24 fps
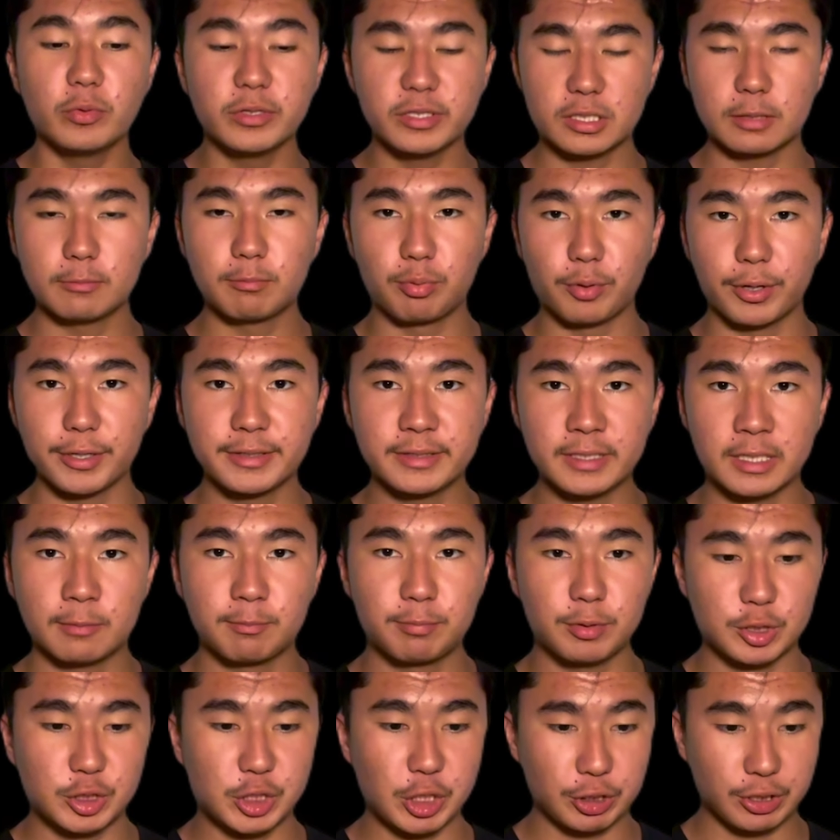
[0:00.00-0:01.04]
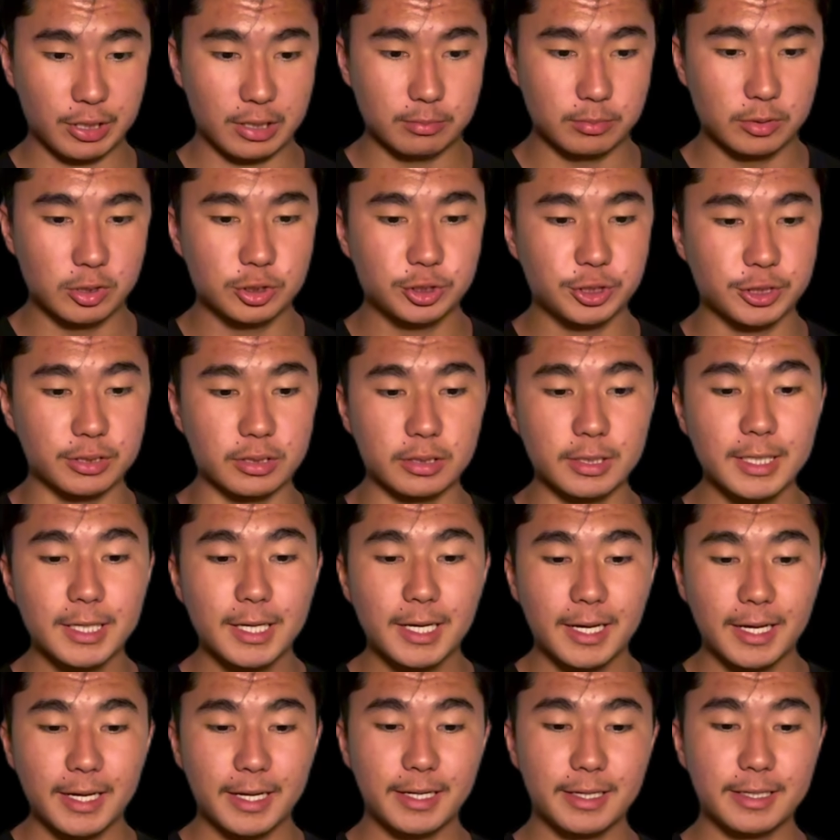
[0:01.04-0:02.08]
can break down projectile motion.
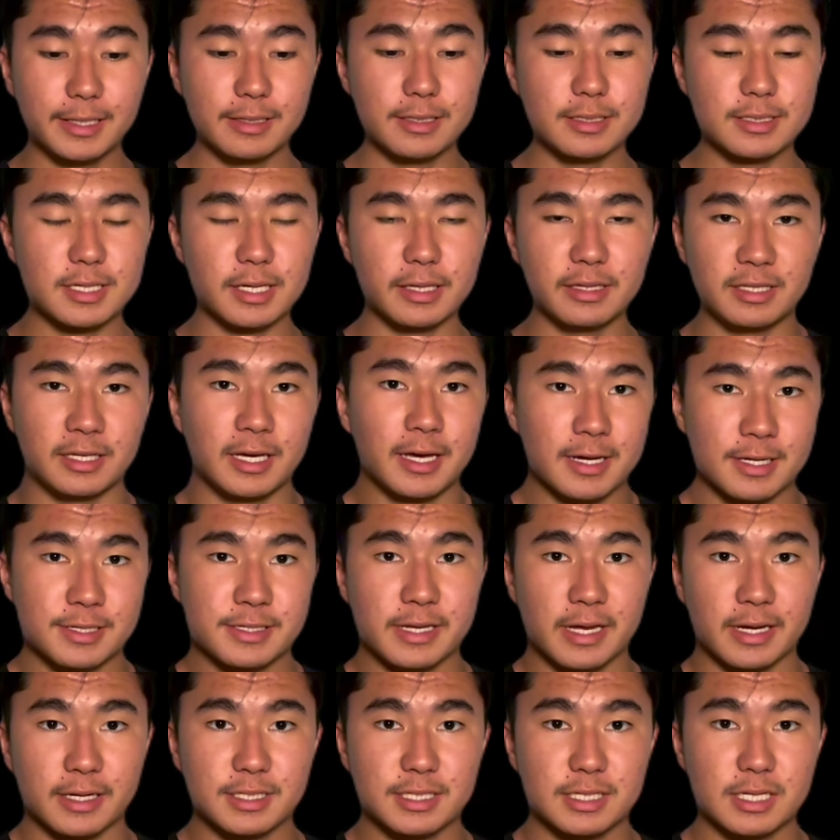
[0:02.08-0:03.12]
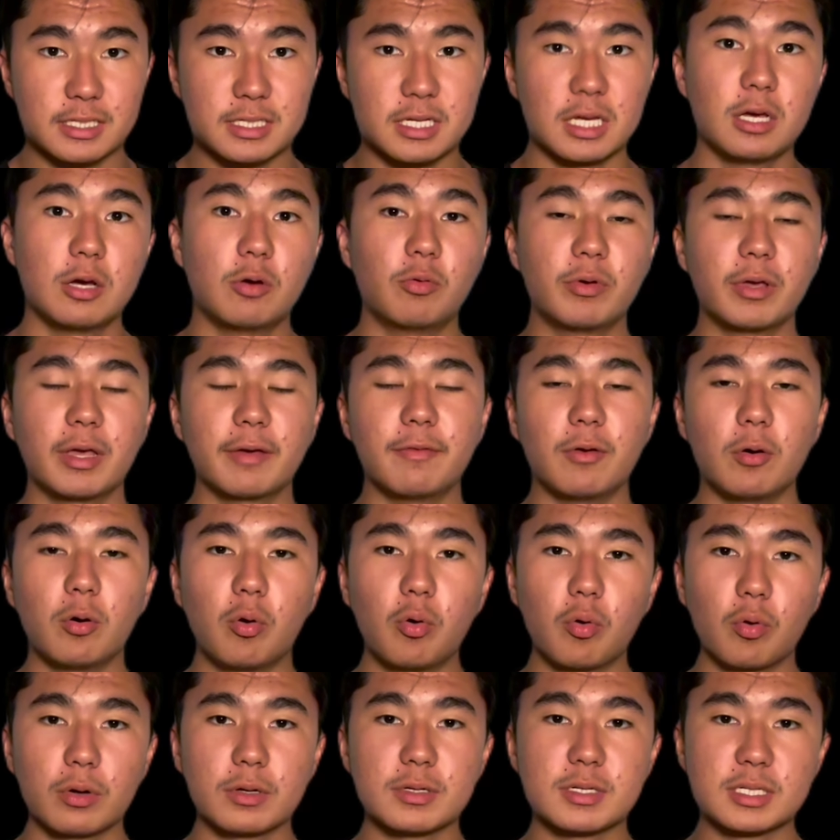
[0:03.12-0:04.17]
It is in the x-axis, we have
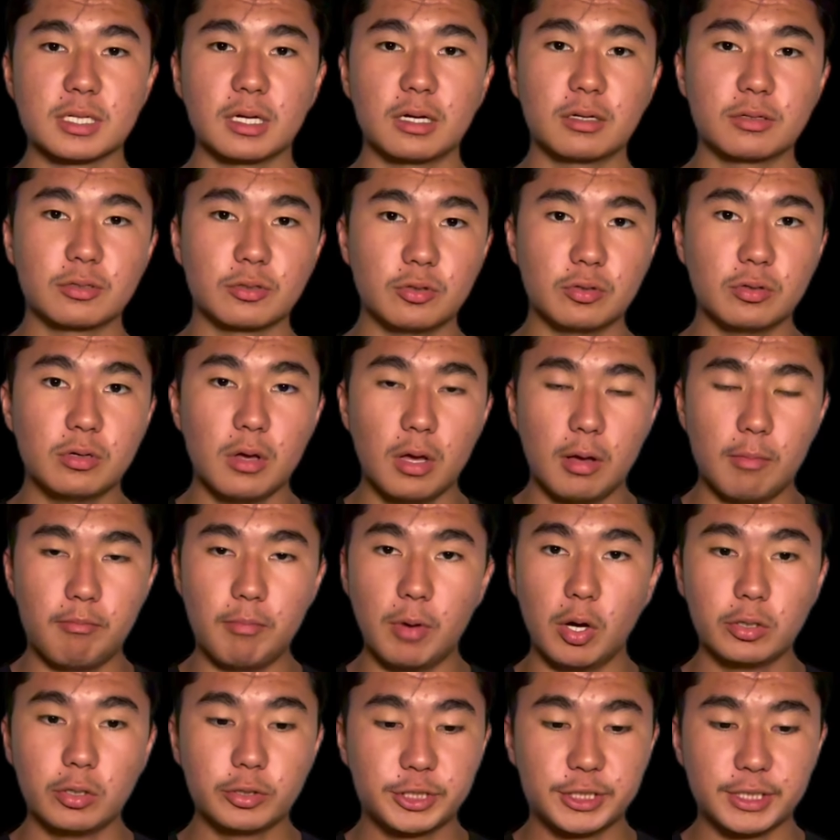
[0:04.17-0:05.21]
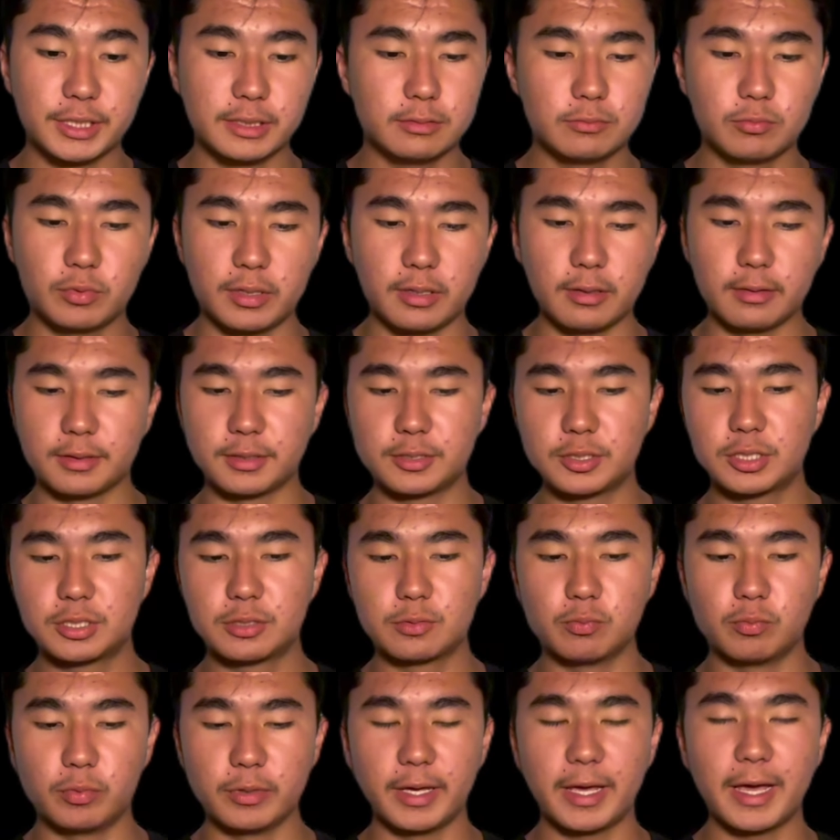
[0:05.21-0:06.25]
horizontal motion, which
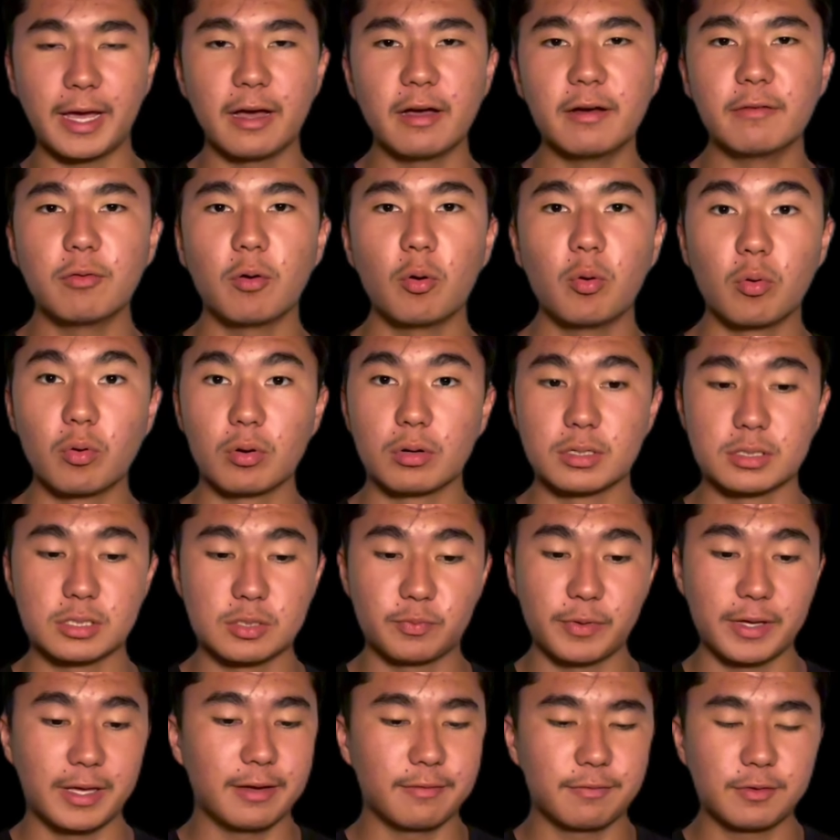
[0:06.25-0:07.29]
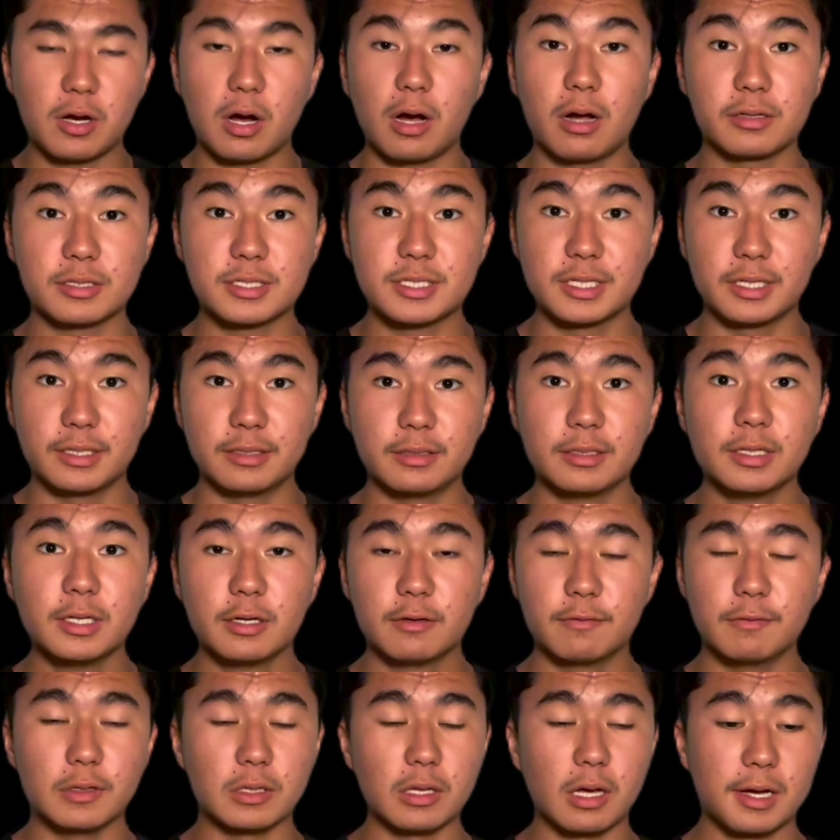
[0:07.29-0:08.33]
we have constant
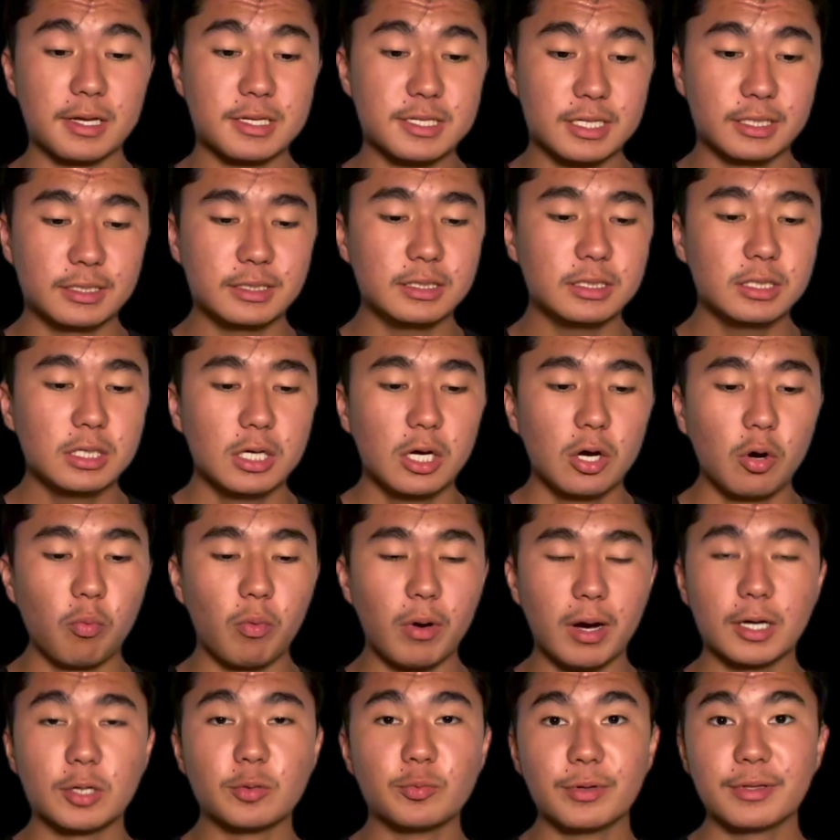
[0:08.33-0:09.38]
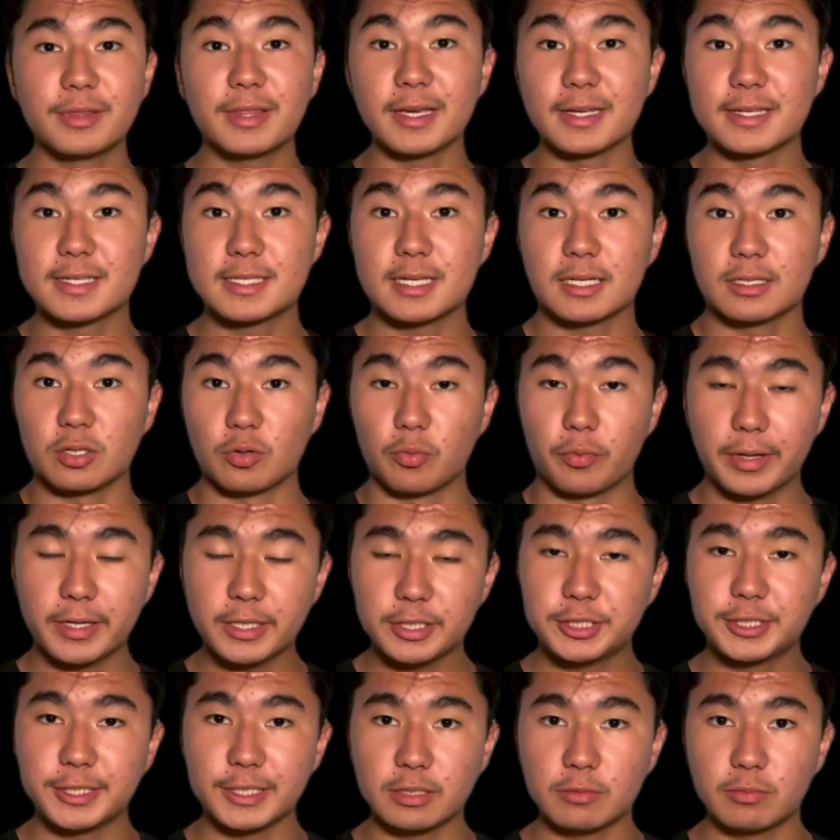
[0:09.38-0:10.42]
velocity, while with
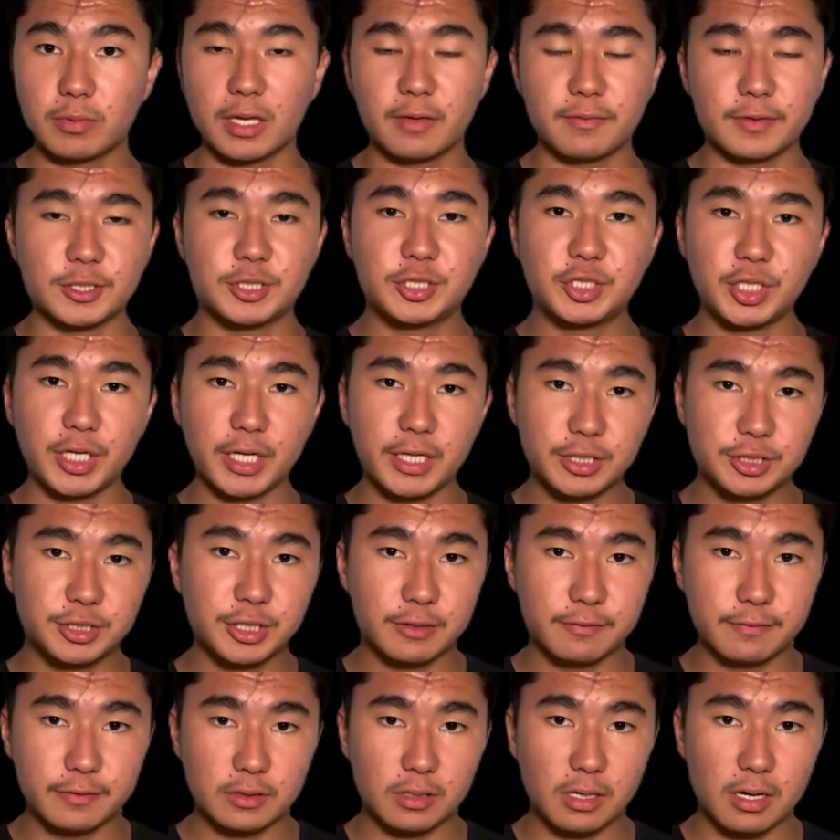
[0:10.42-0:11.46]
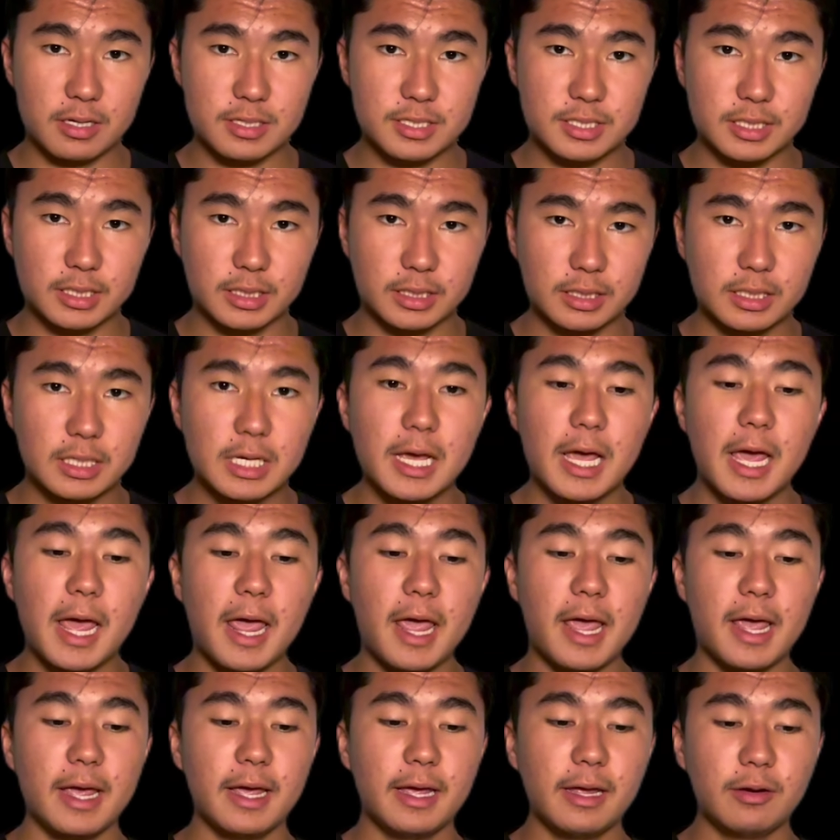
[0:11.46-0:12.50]
acceleration, we have a changing velocity
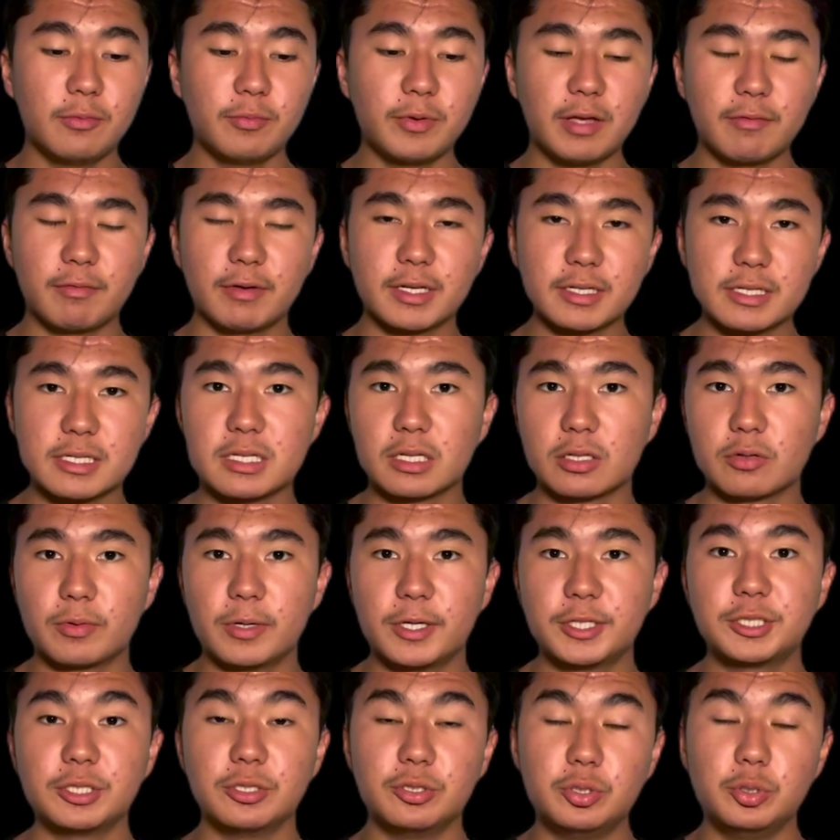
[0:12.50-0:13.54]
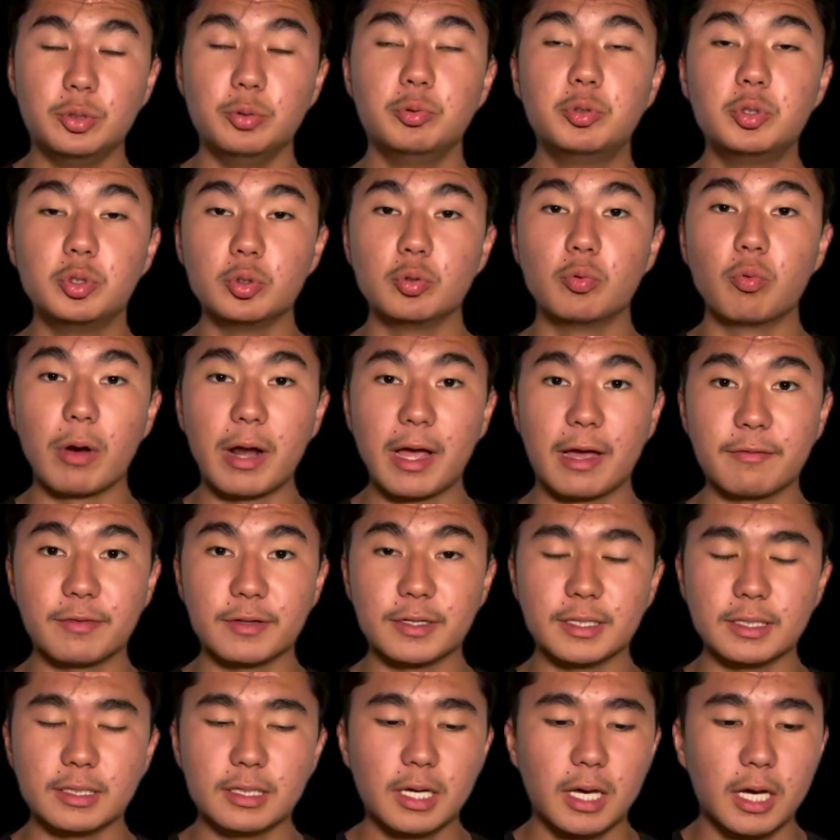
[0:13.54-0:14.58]
and we have an acceleration due to
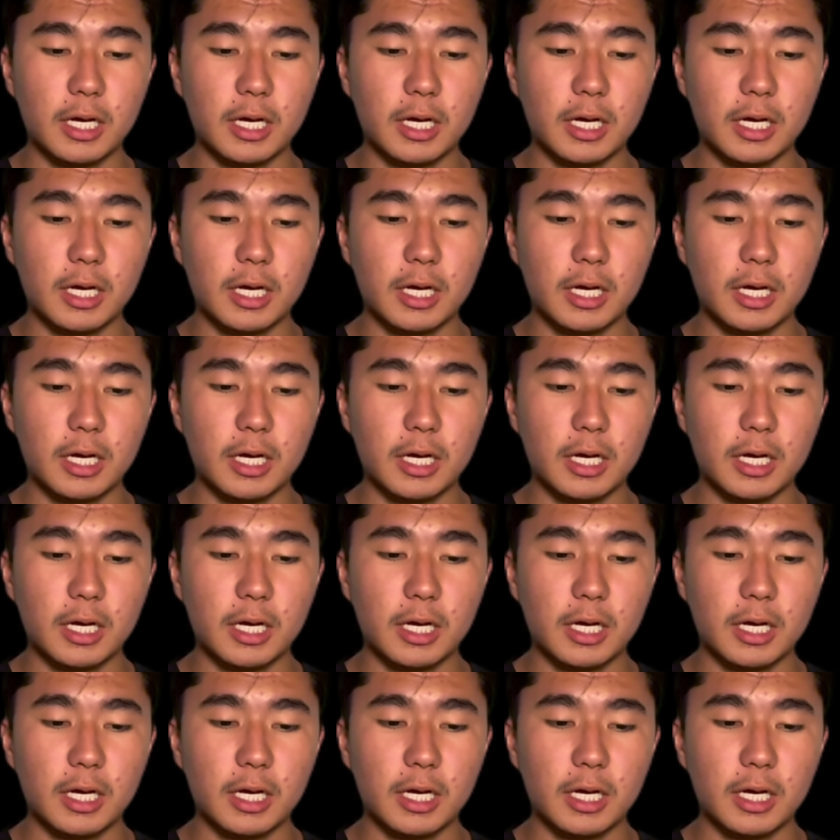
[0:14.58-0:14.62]
gravity.